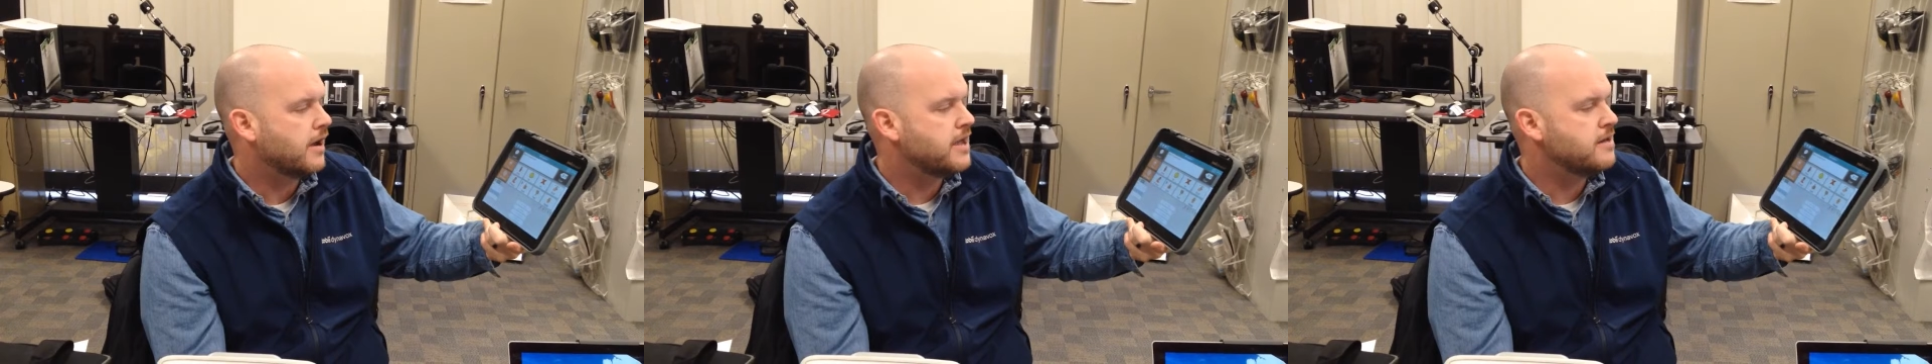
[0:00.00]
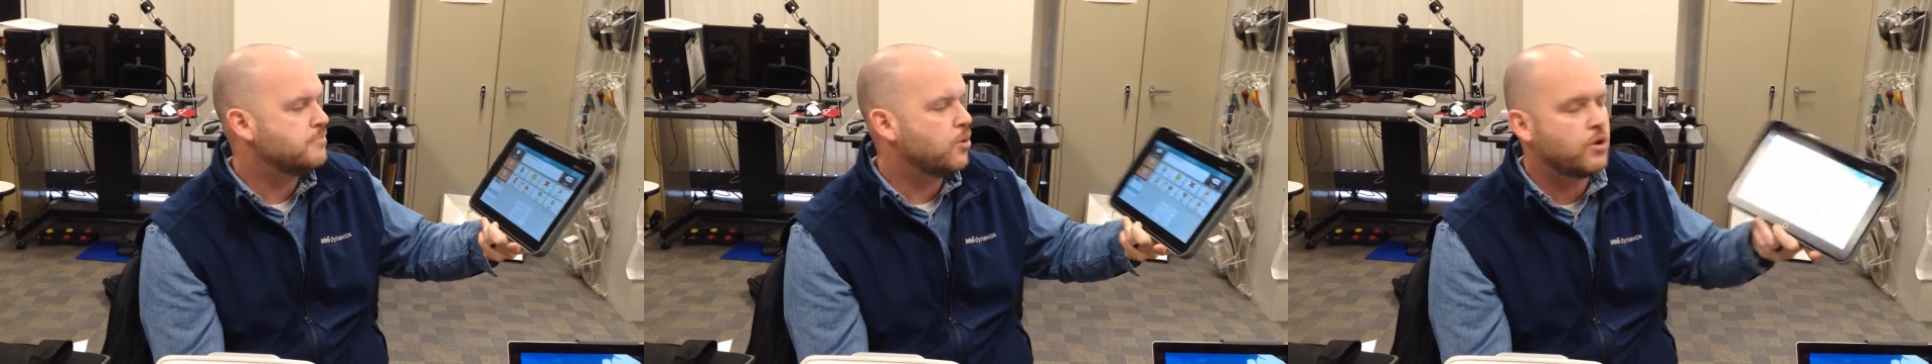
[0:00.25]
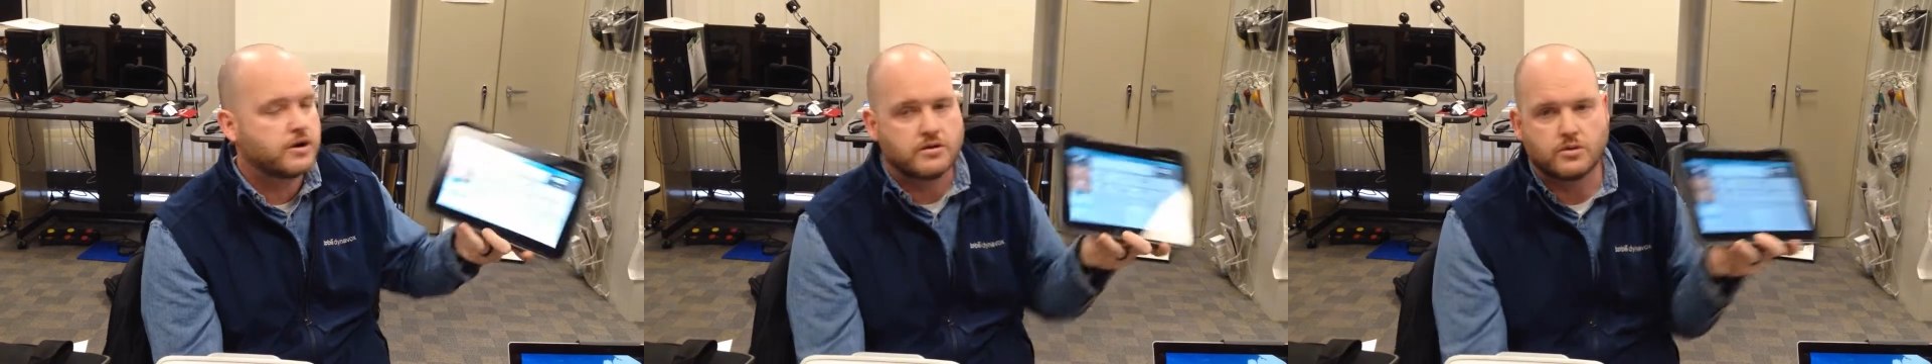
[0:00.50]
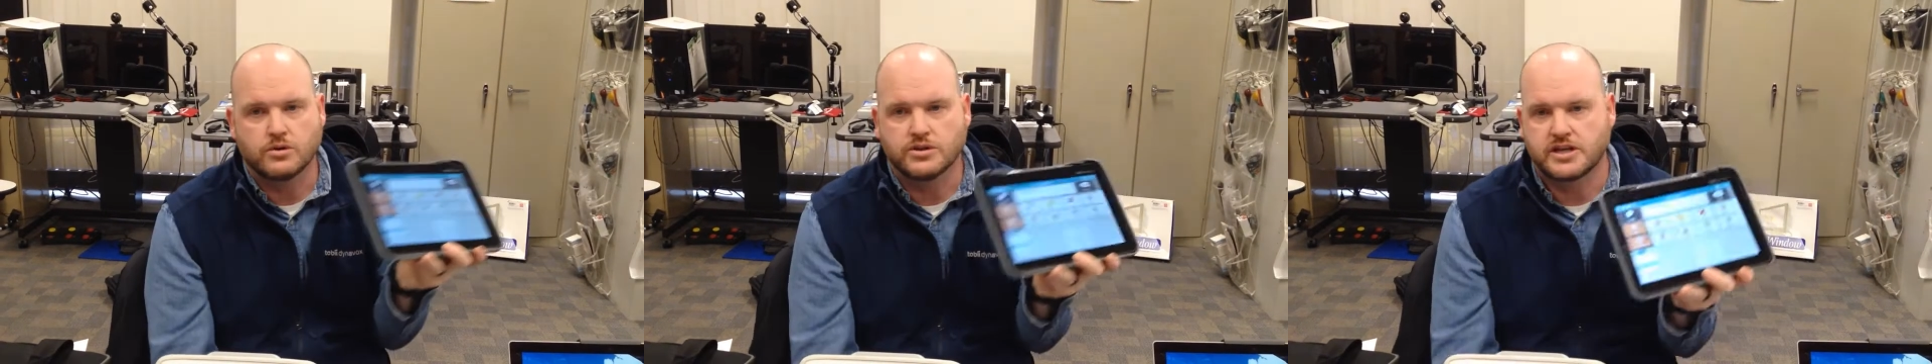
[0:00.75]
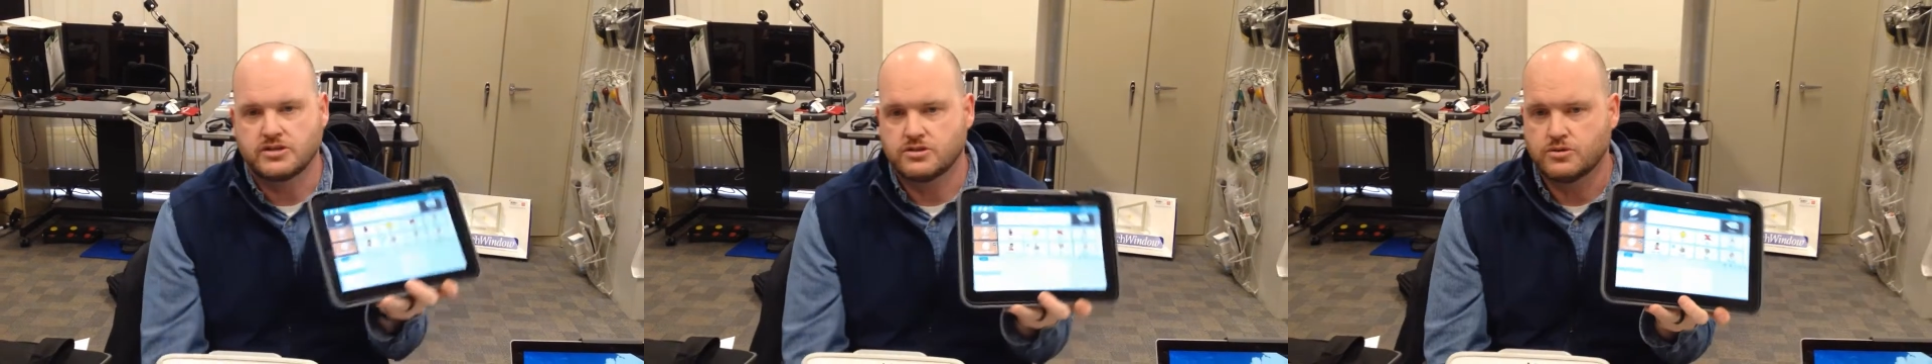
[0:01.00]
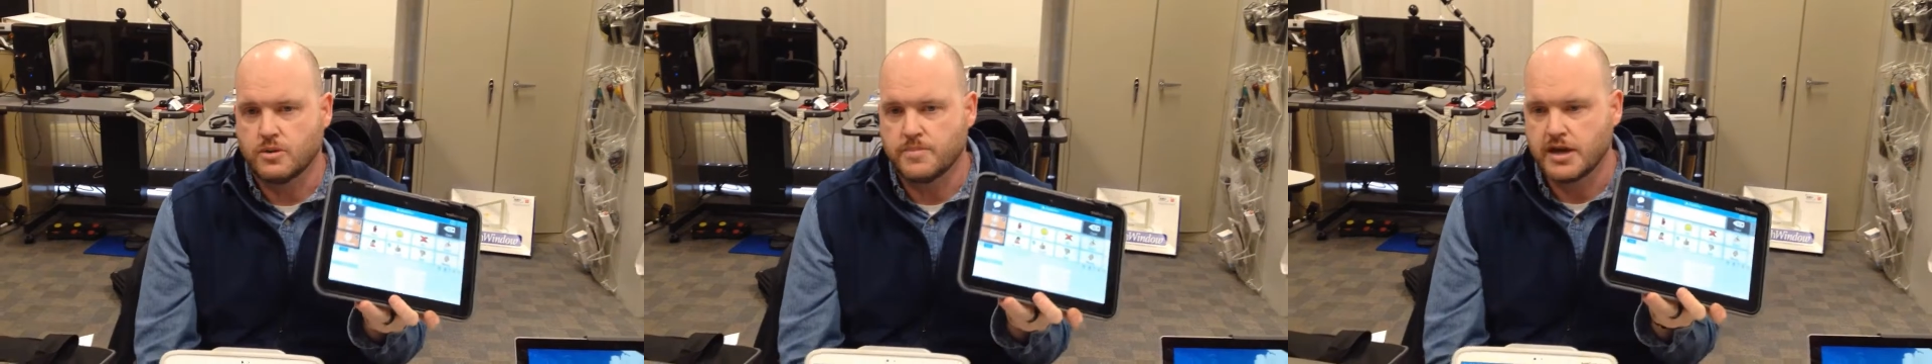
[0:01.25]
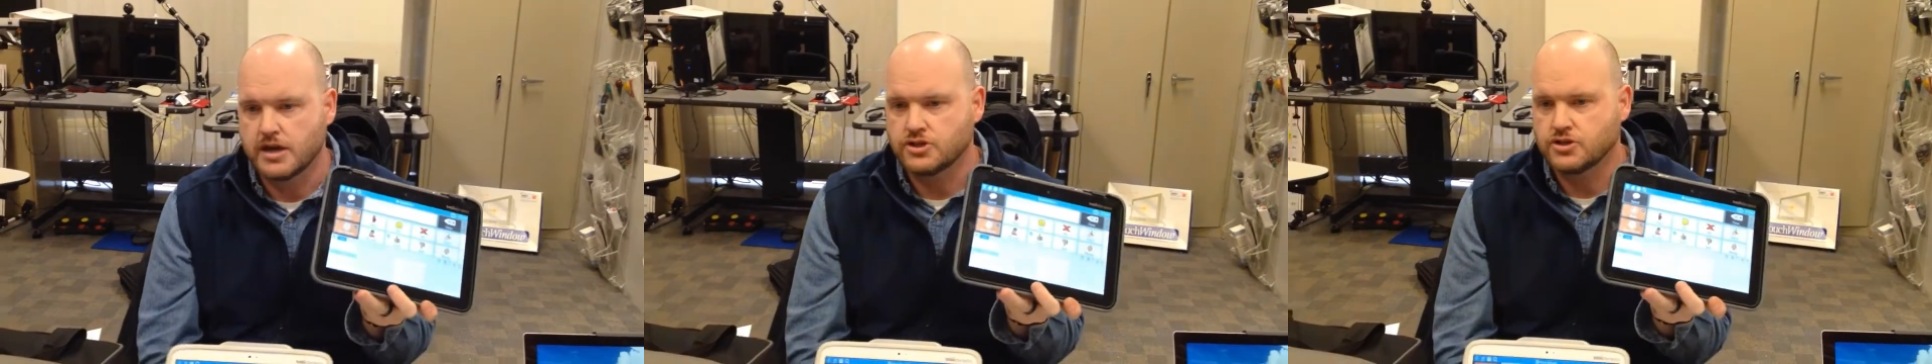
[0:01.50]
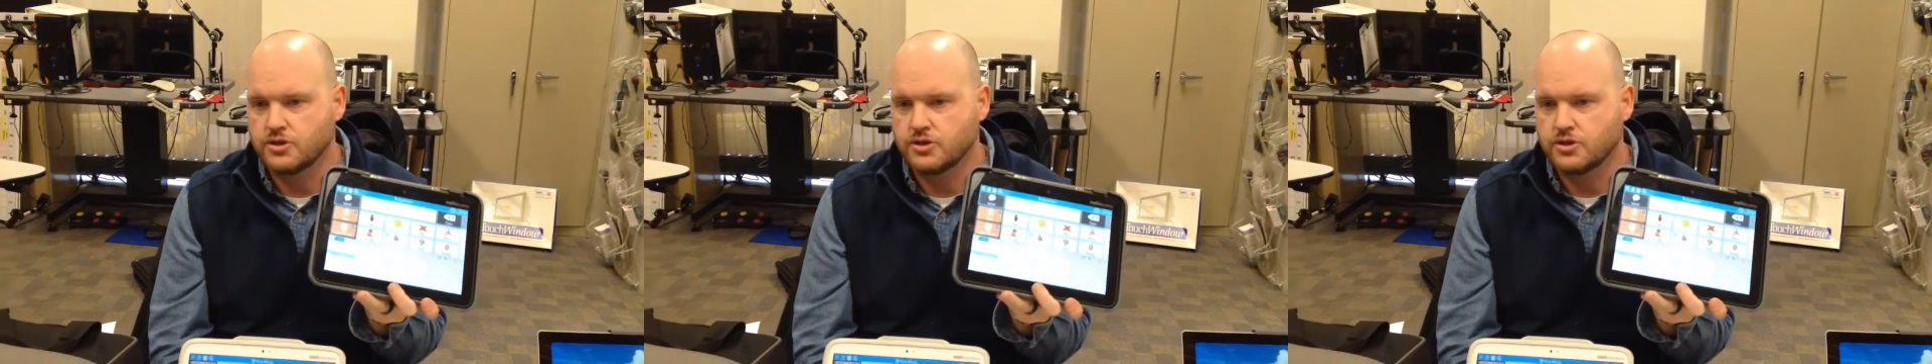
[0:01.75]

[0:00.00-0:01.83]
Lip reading: import or link to a page.